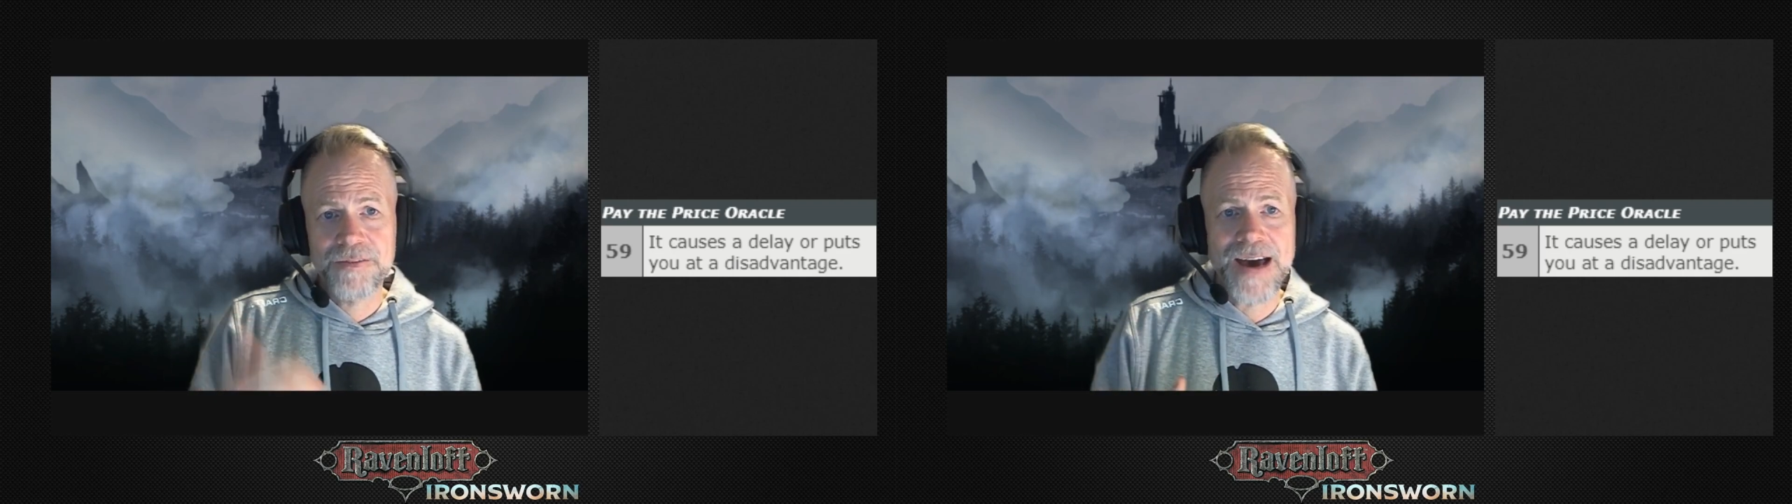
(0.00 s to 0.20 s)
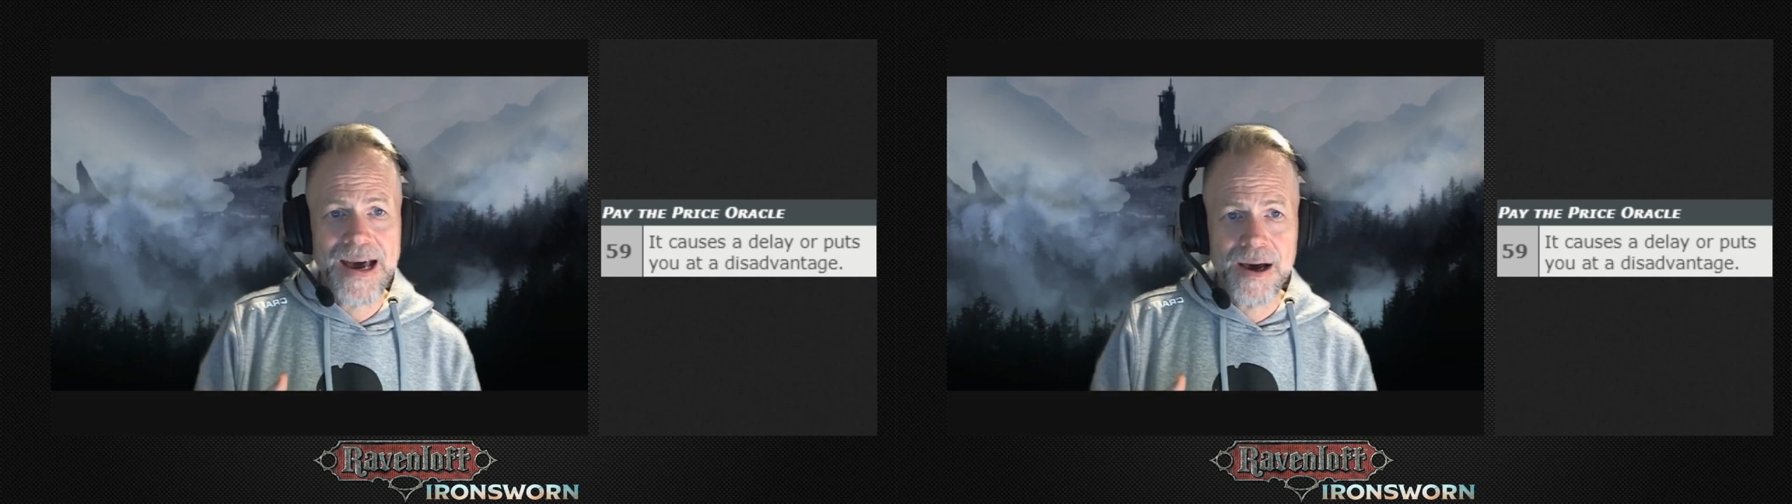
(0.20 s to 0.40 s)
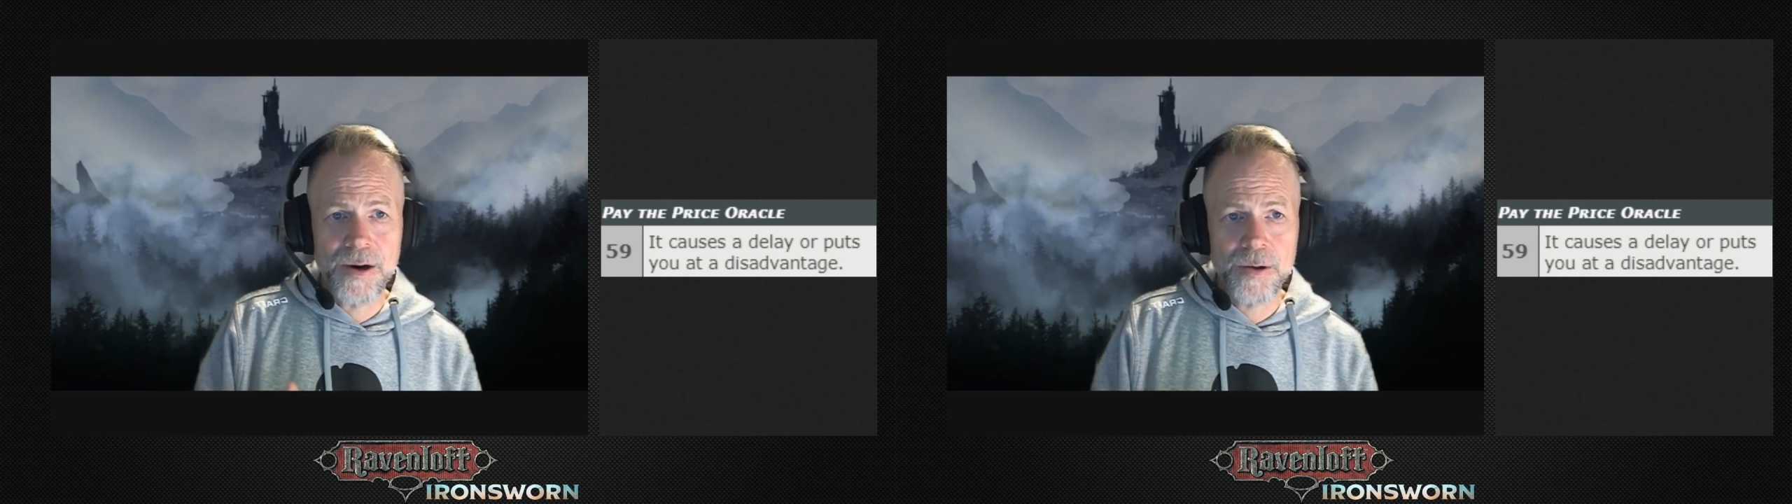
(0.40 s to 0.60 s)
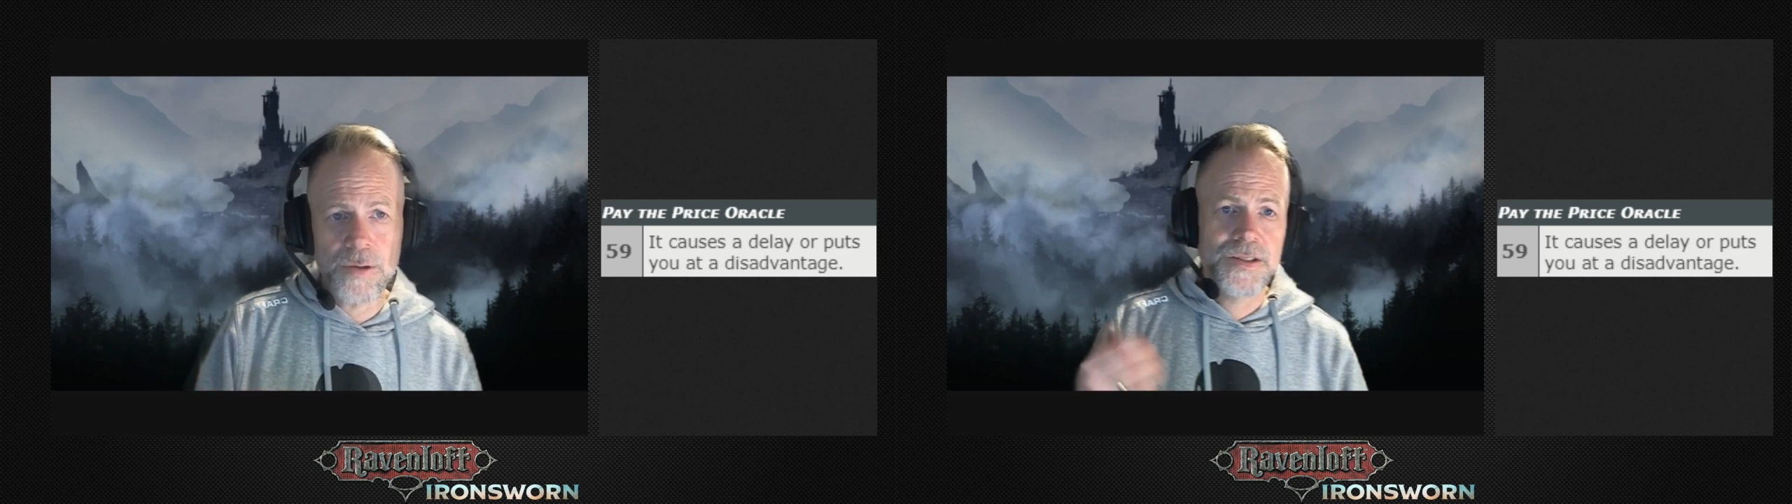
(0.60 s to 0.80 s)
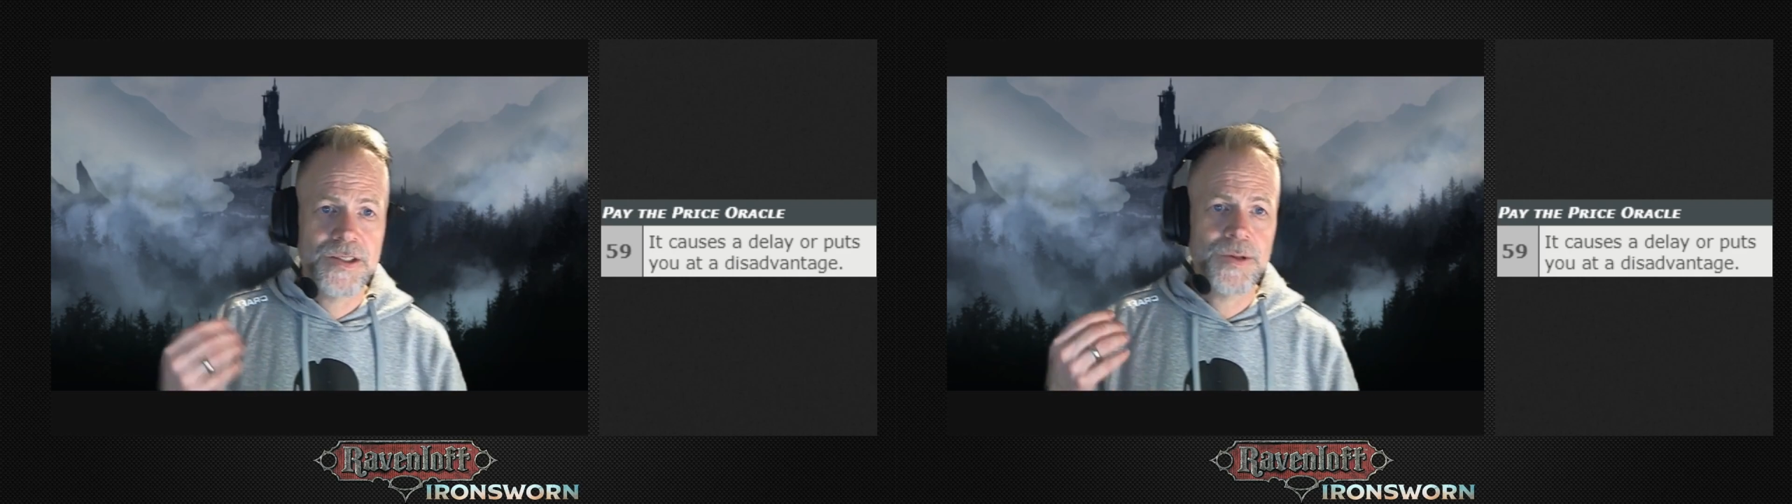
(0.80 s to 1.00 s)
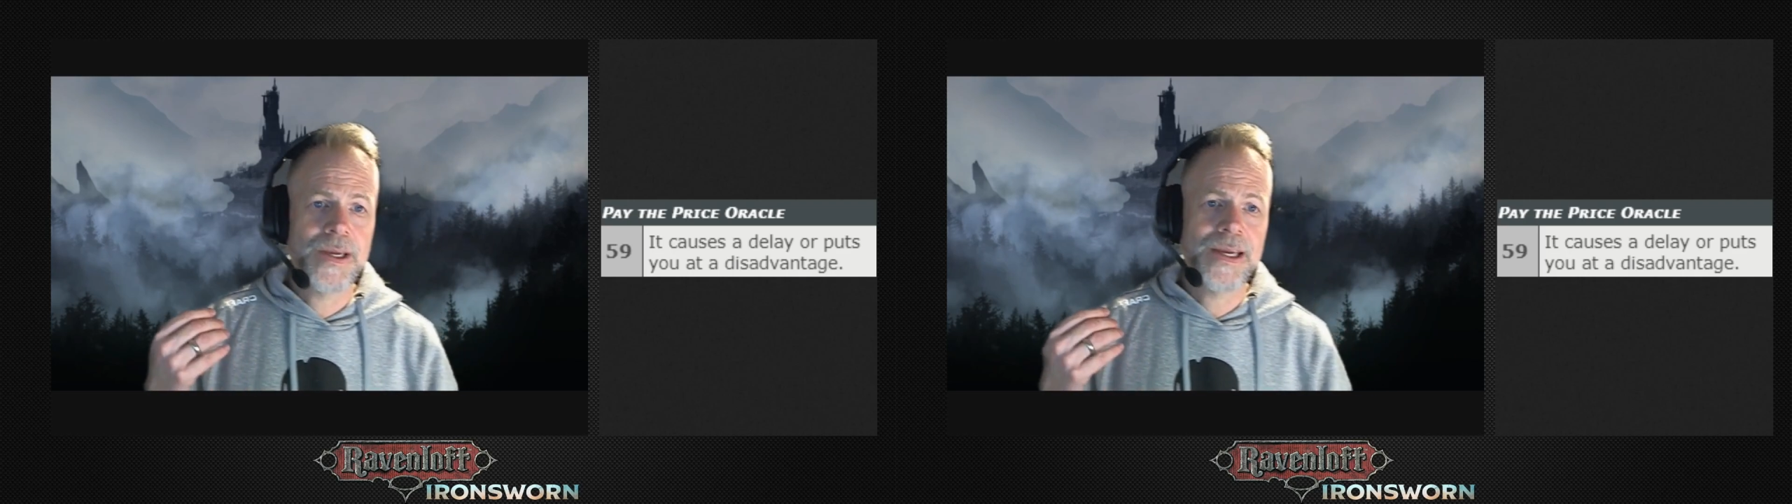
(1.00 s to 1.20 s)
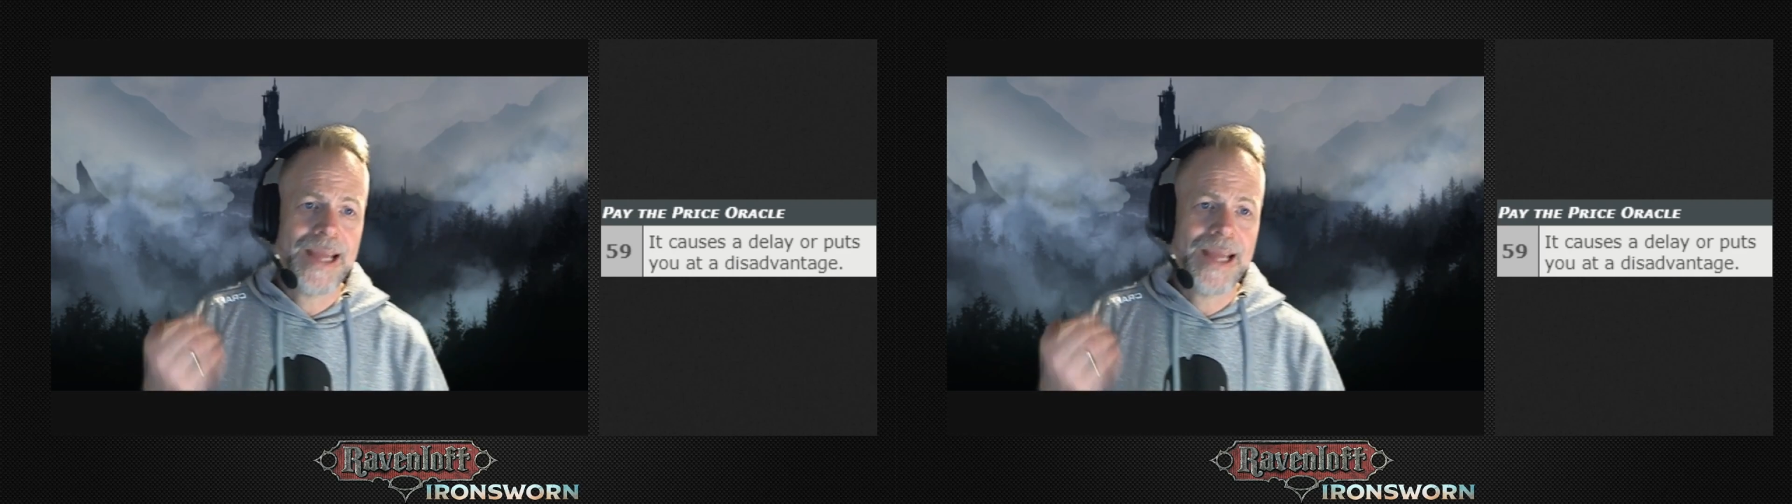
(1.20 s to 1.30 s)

vow to get